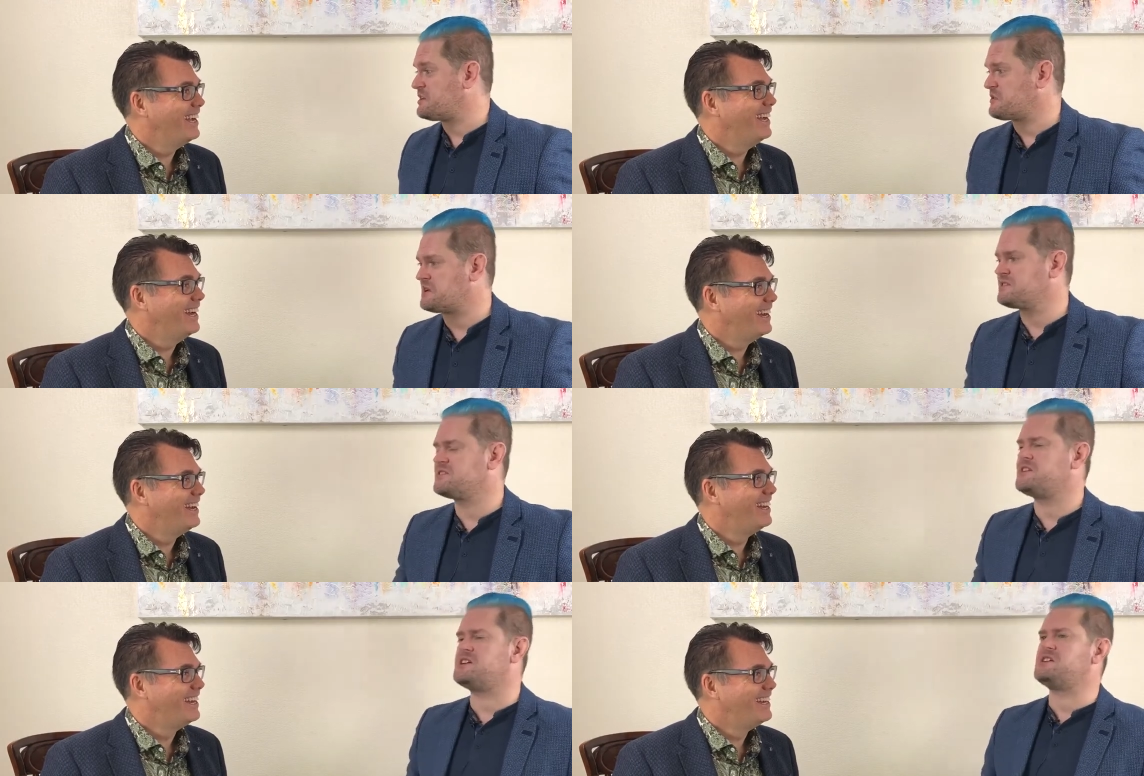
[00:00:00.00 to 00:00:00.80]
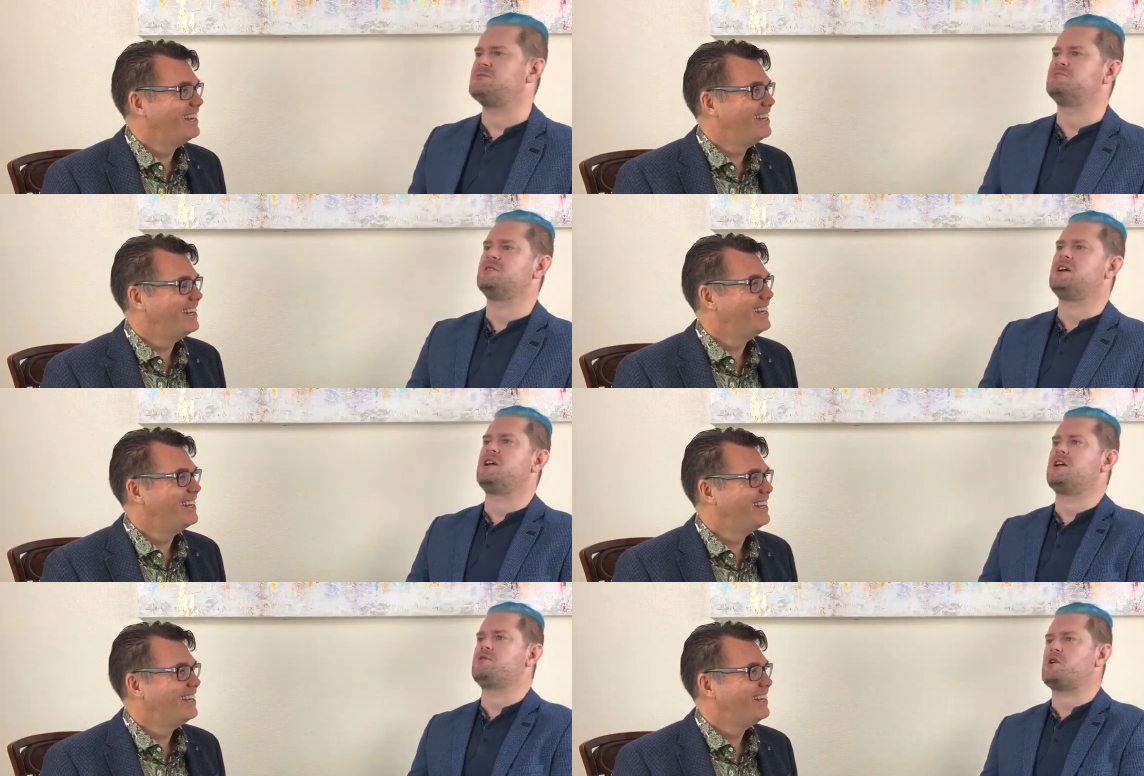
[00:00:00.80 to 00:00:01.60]
Speaker 1: anything. Uh-huh. Um, uh-huh. And
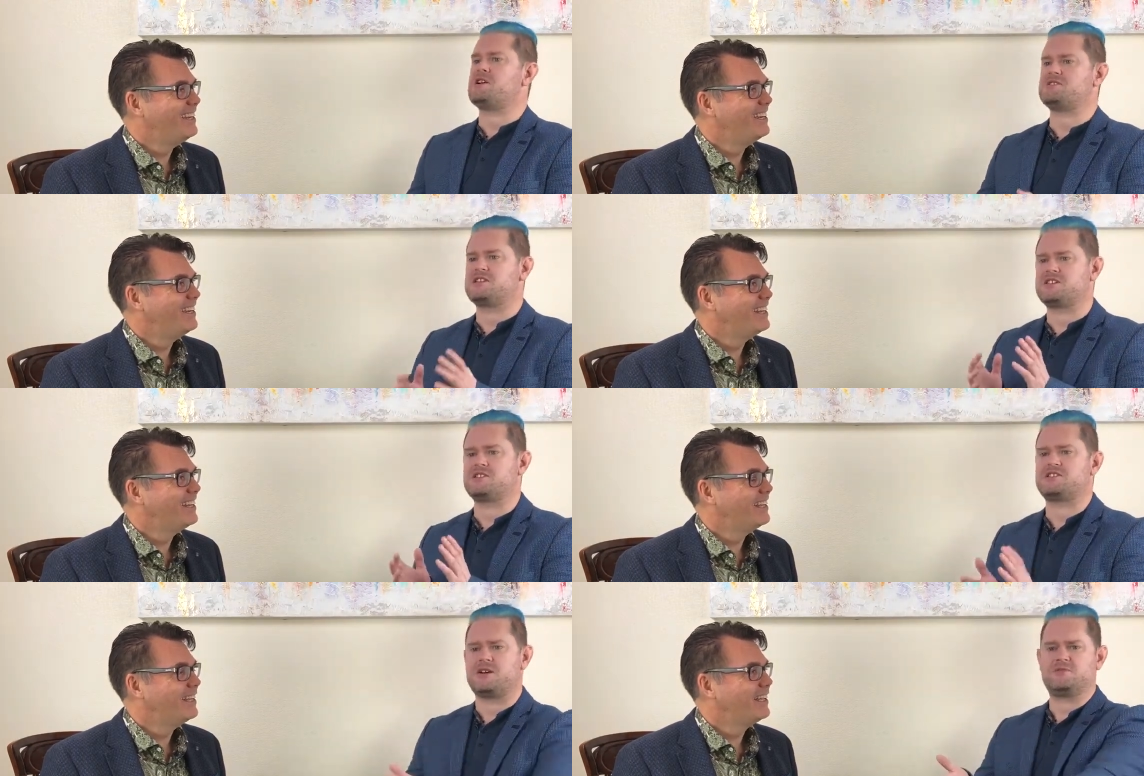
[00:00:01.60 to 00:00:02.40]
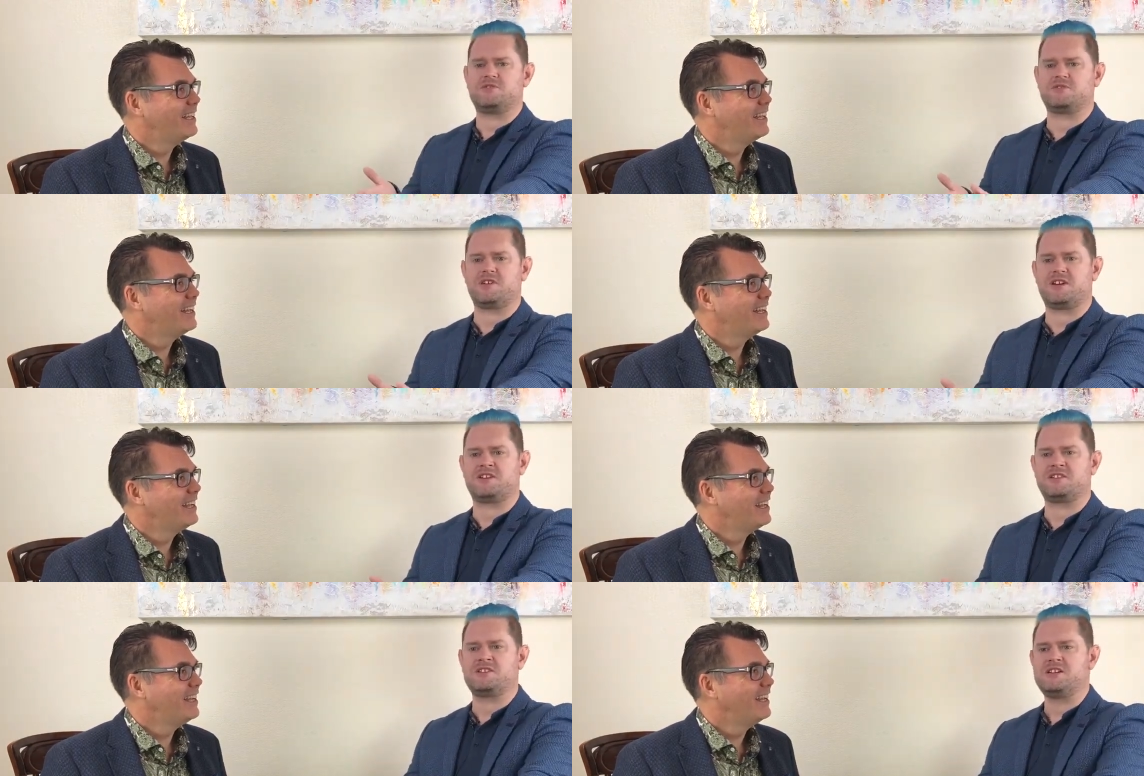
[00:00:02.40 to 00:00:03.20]
I thought that I could come to
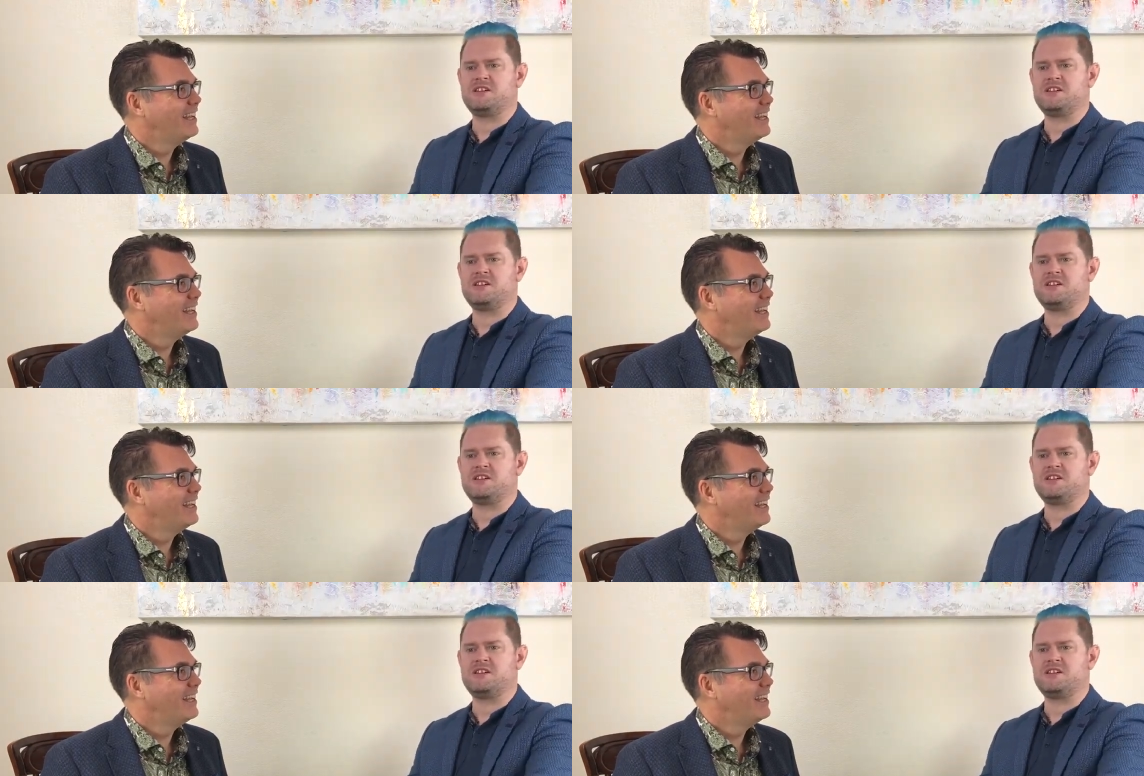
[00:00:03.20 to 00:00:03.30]
Ukraine,